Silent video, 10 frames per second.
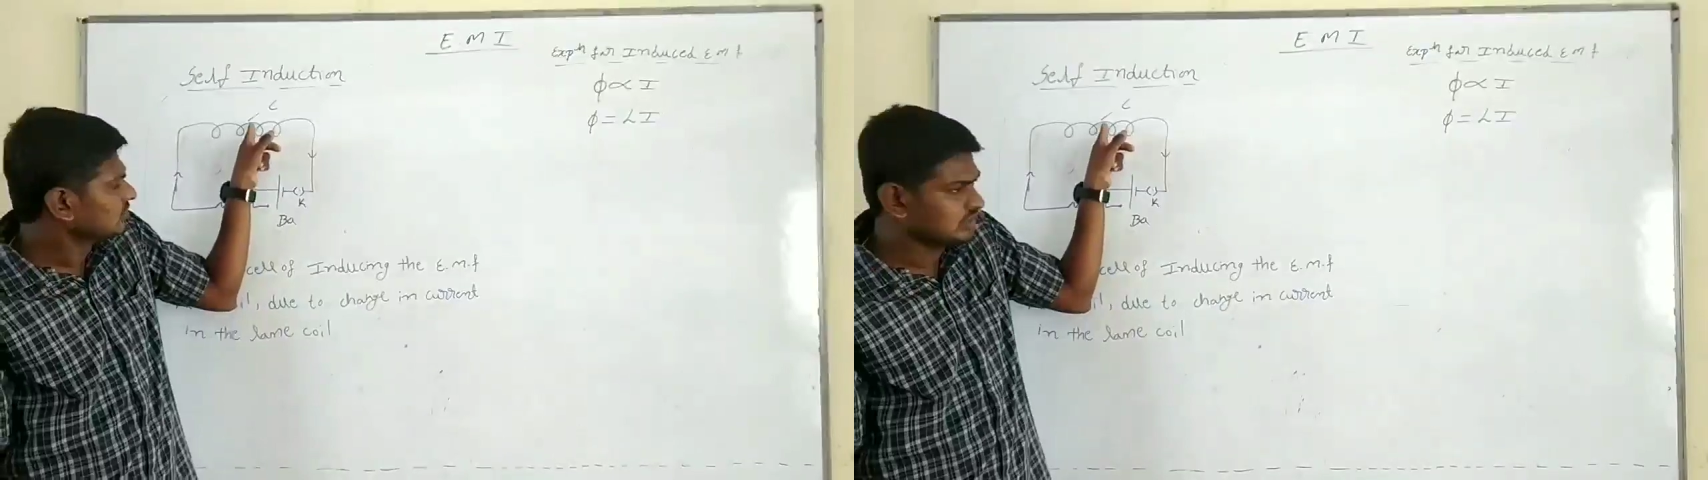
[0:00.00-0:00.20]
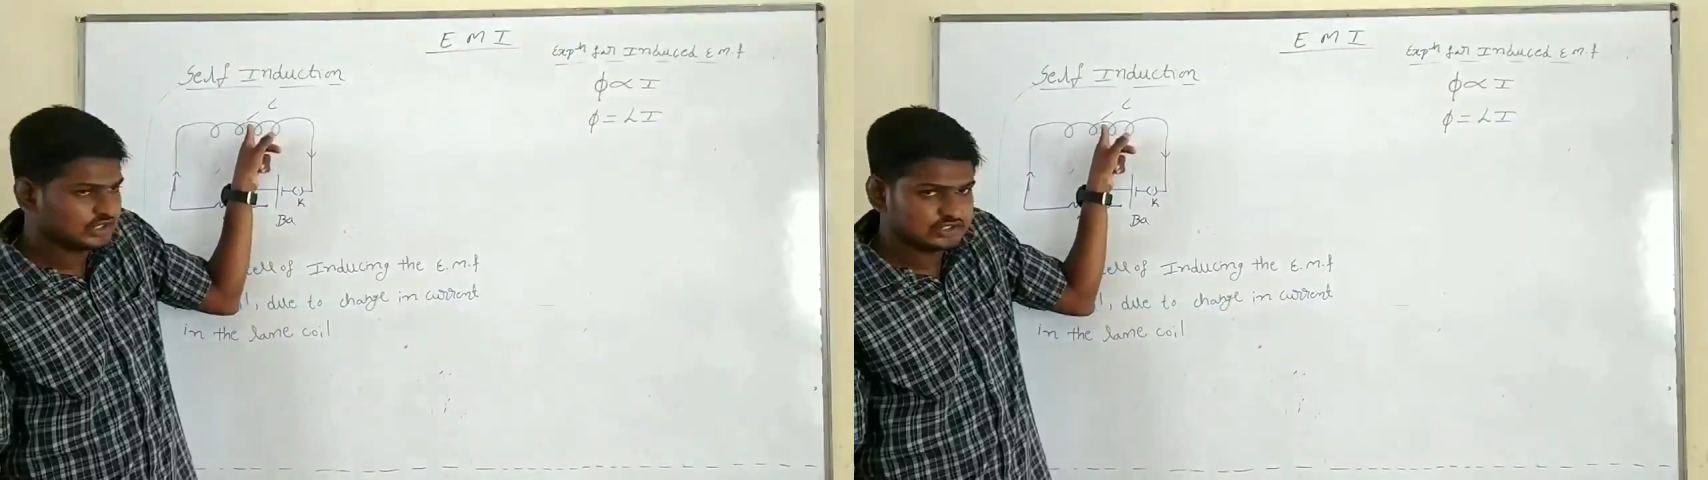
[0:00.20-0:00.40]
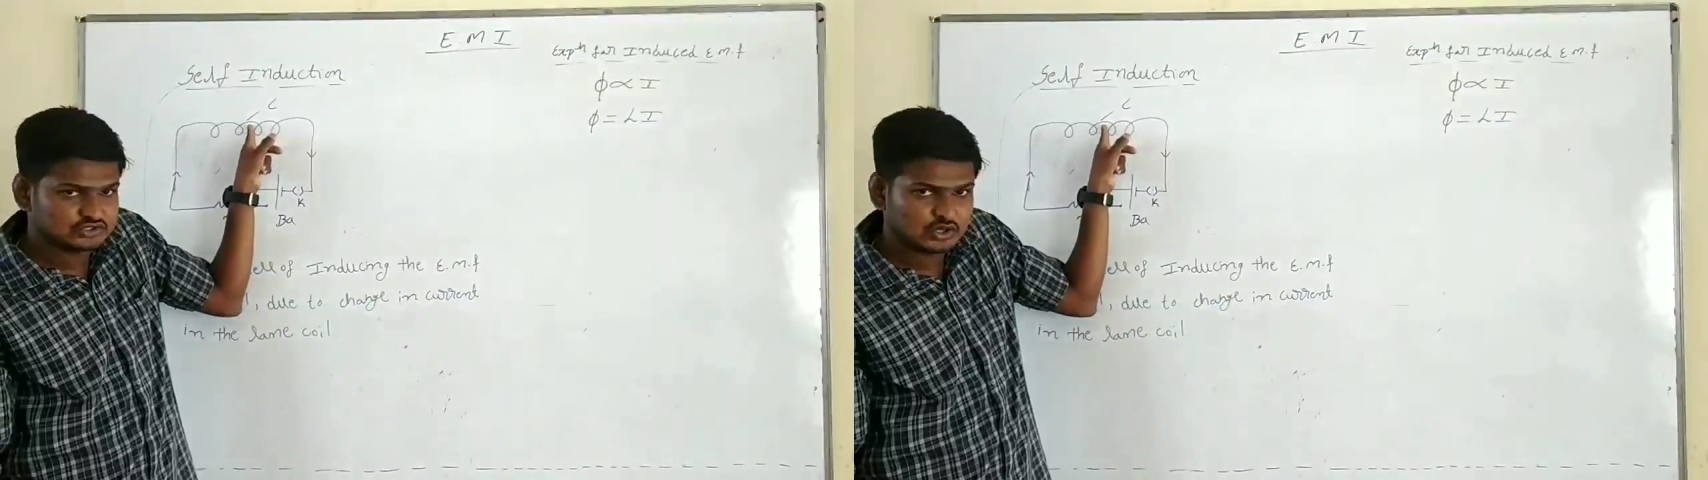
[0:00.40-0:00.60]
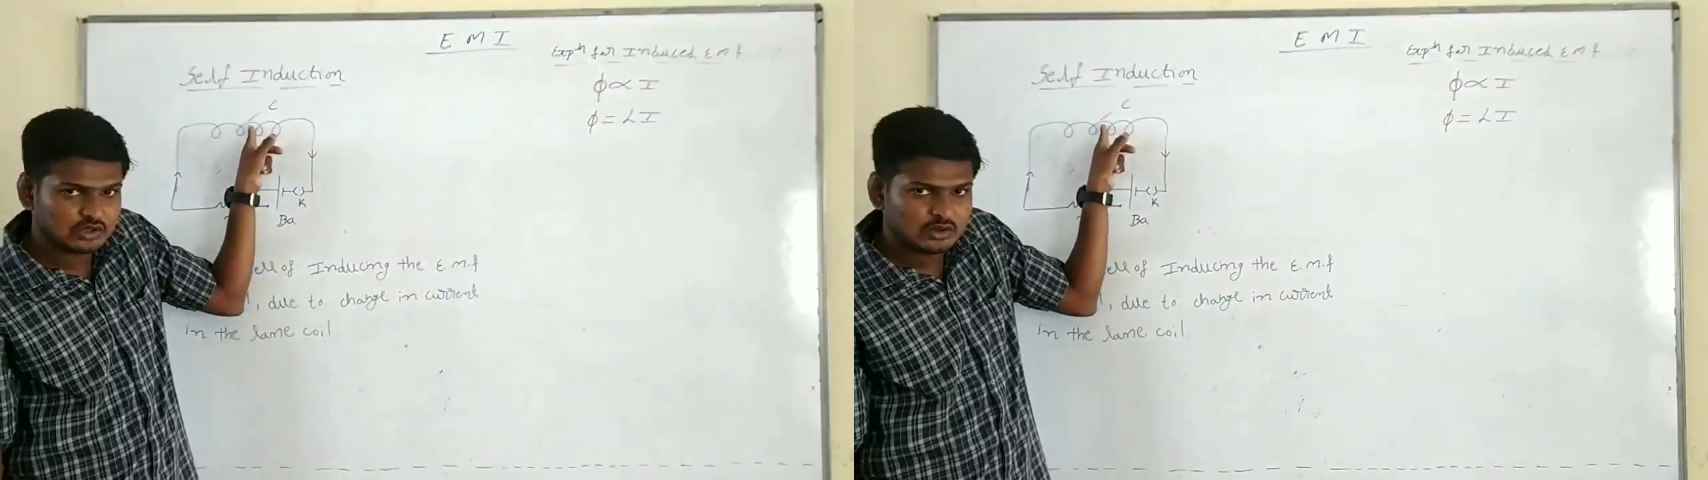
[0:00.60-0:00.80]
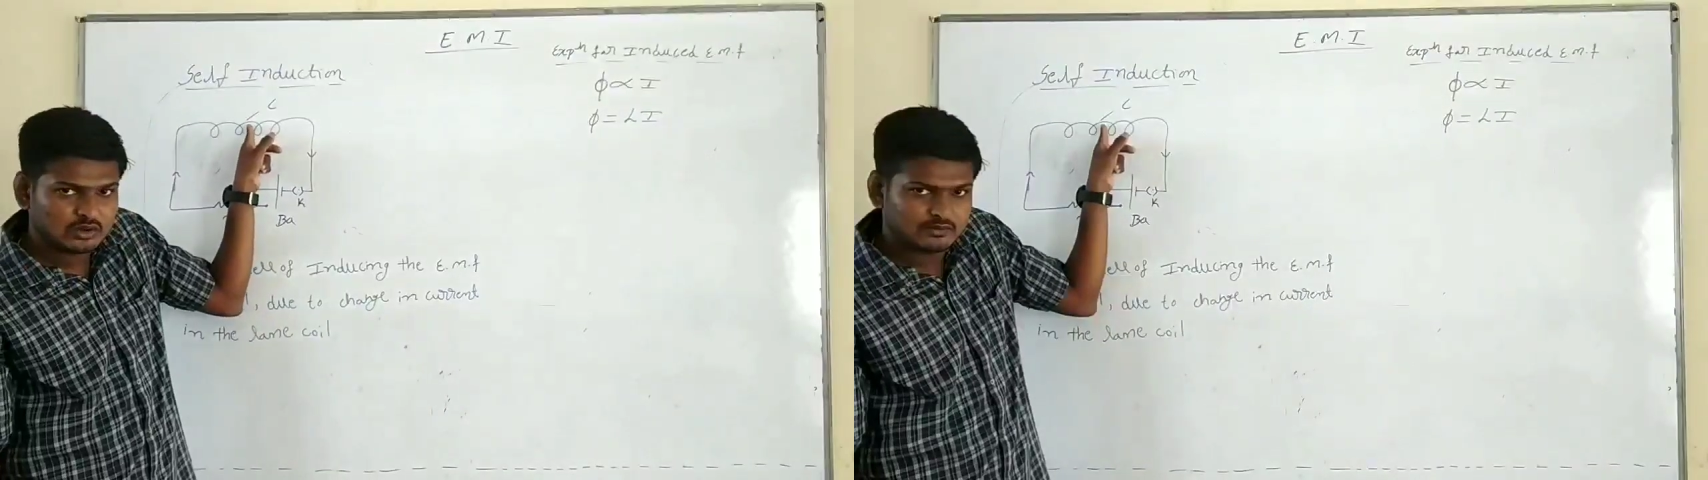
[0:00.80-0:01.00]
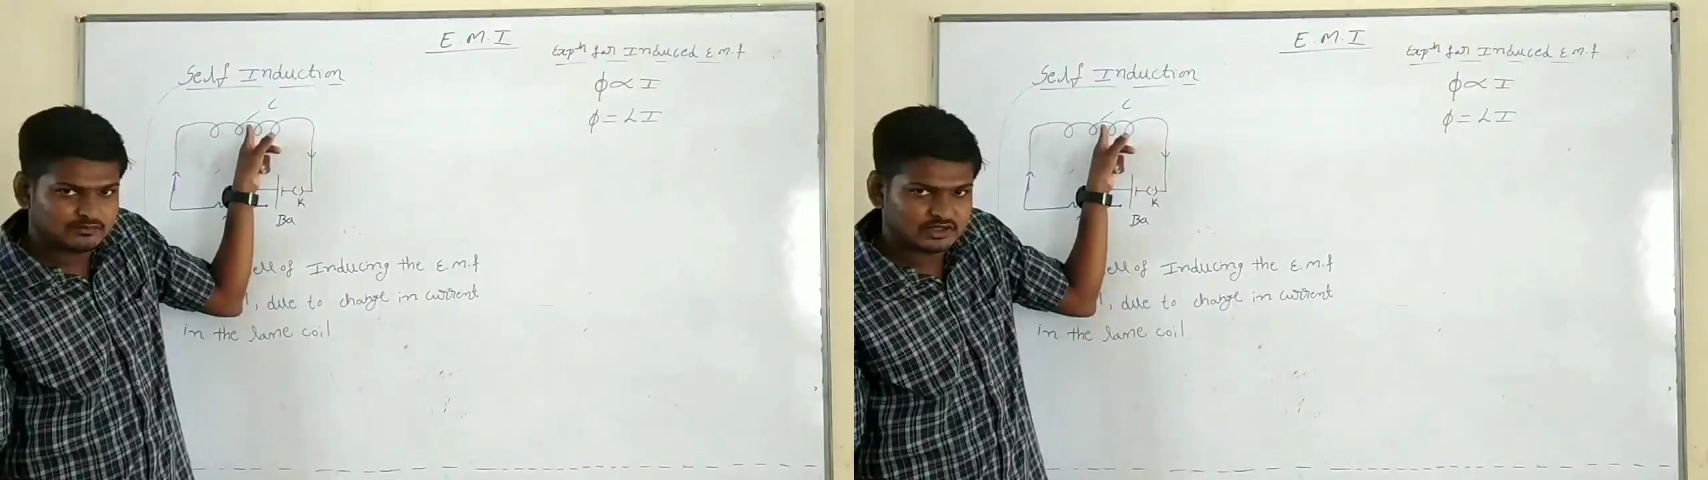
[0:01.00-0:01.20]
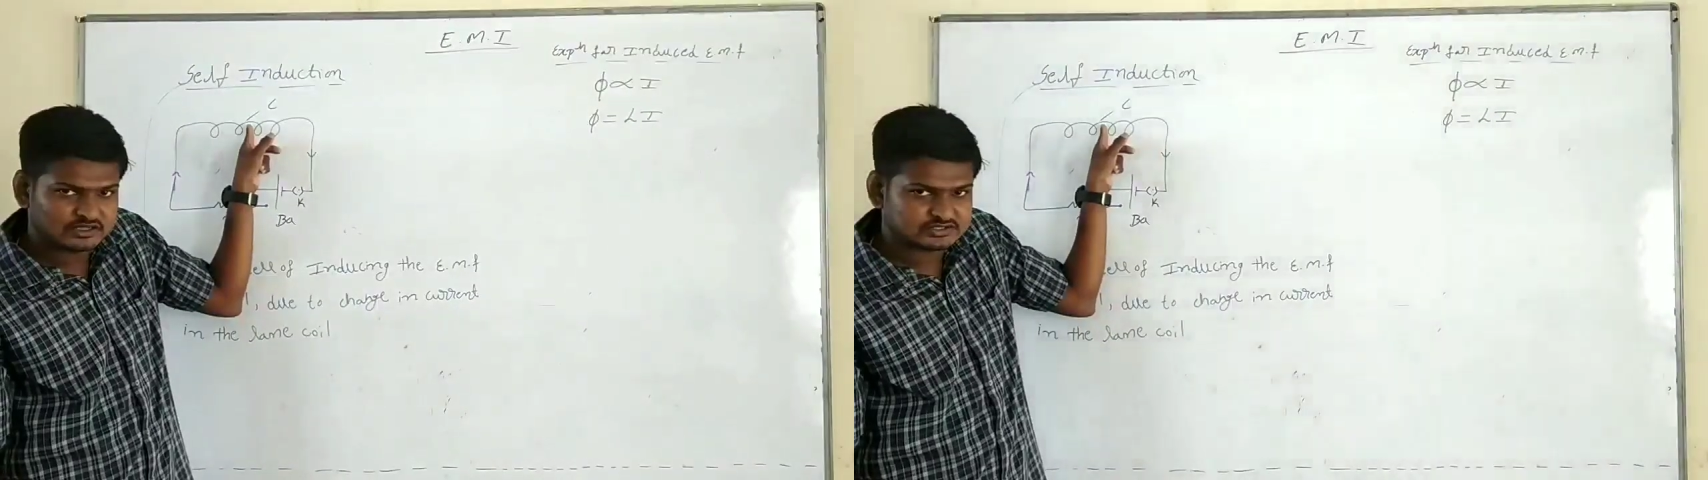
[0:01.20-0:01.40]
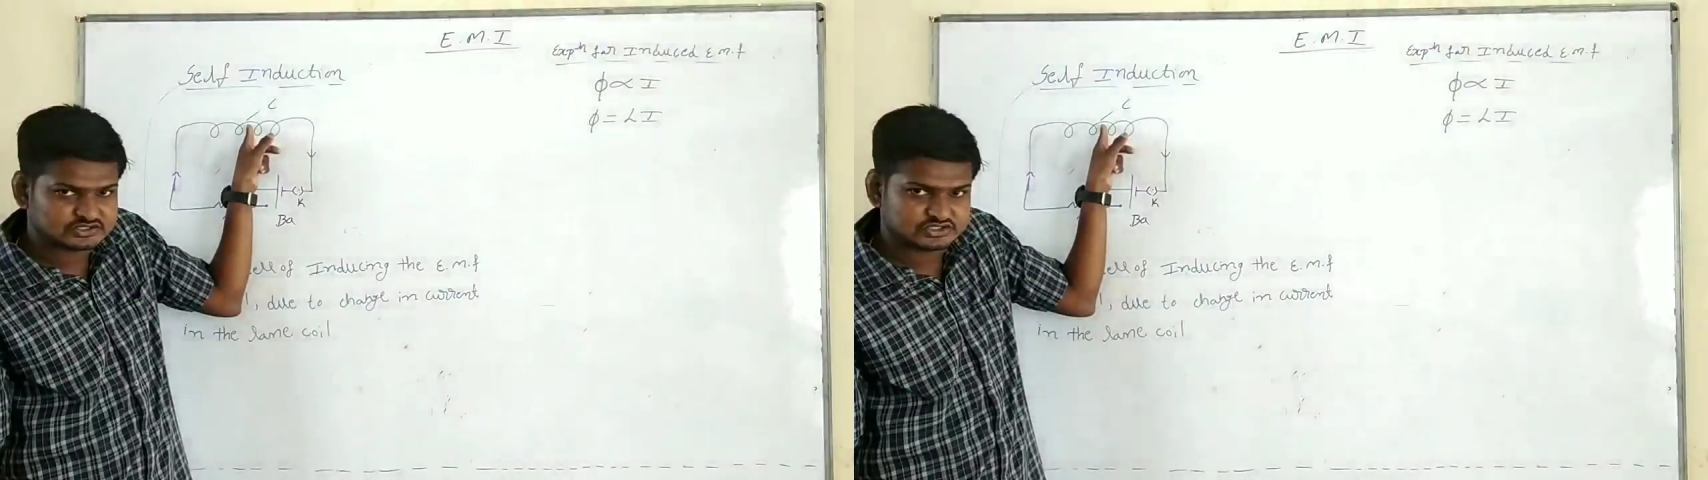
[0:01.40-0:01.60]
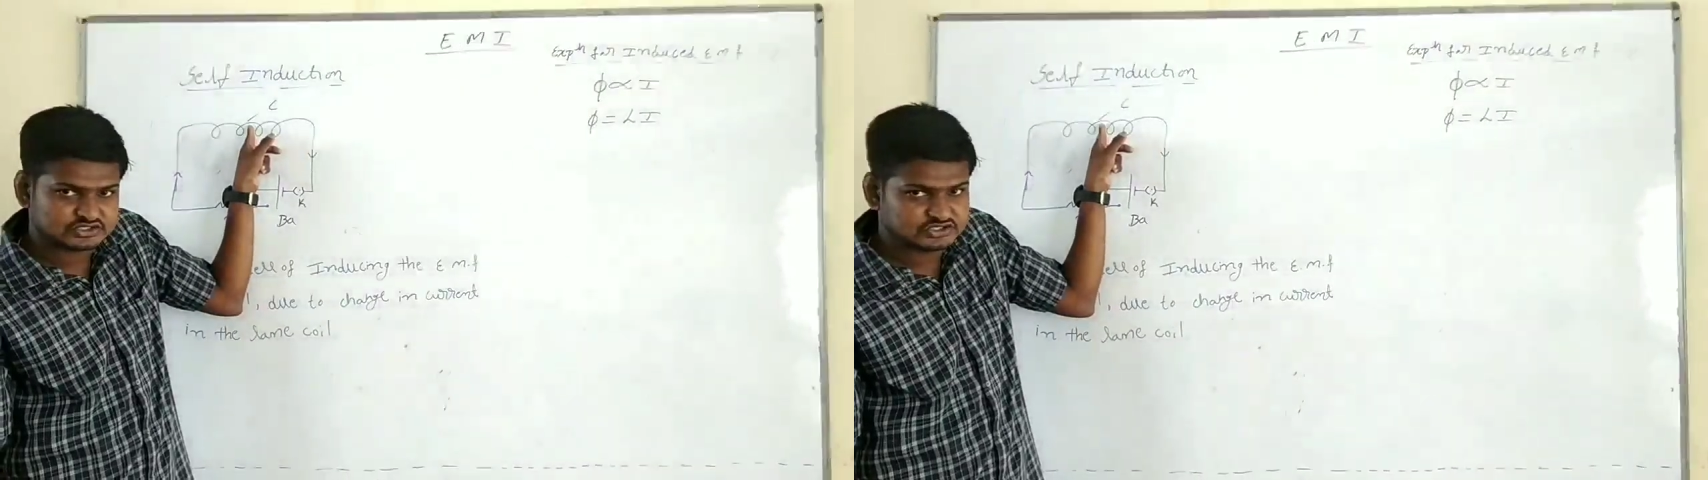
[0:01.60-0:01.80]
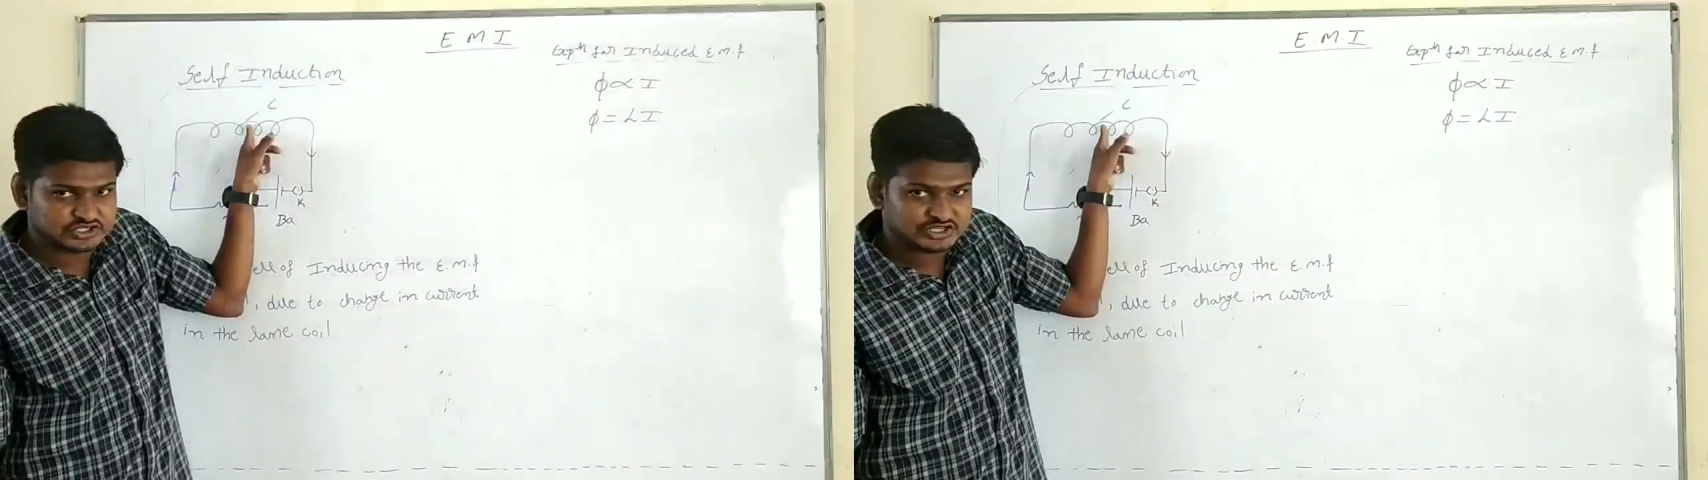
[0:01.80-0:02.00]
there is no flux
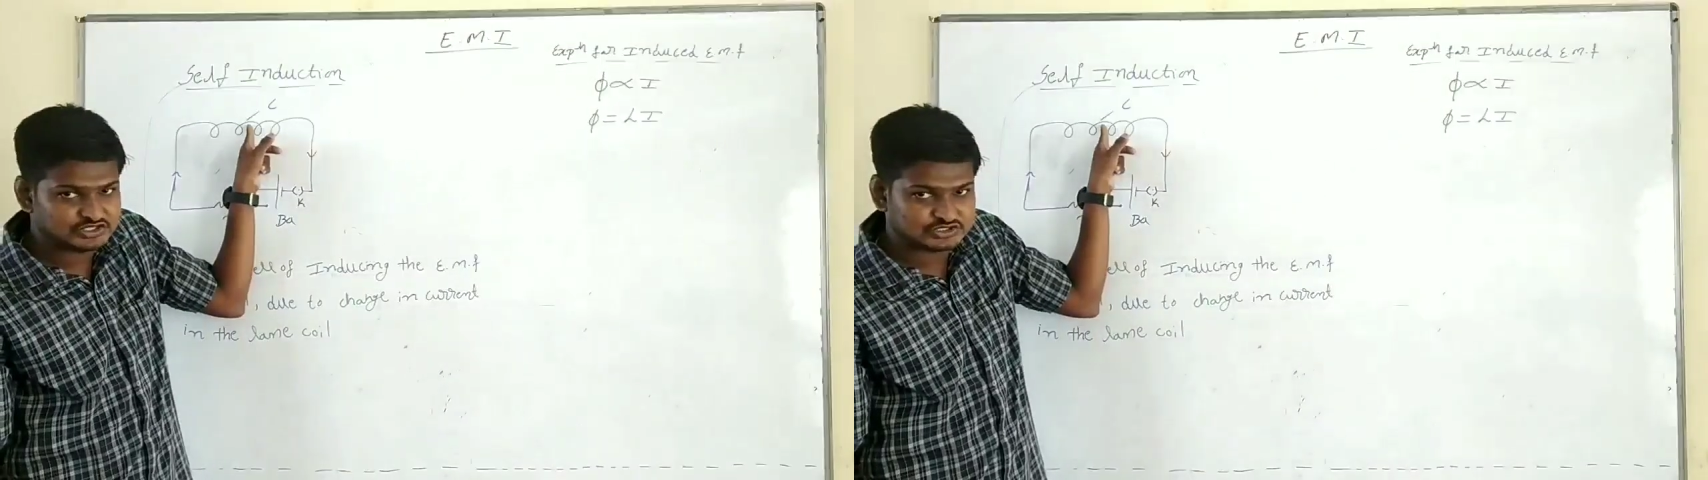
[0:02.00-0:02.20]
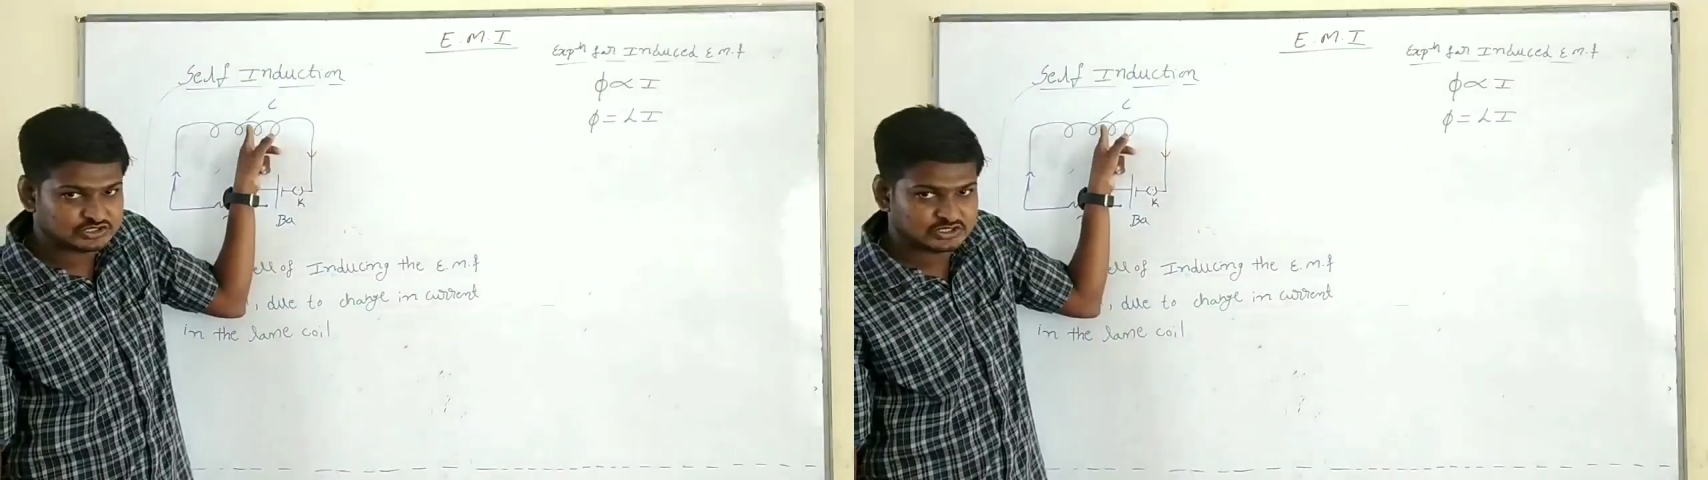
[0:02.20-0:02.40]
change.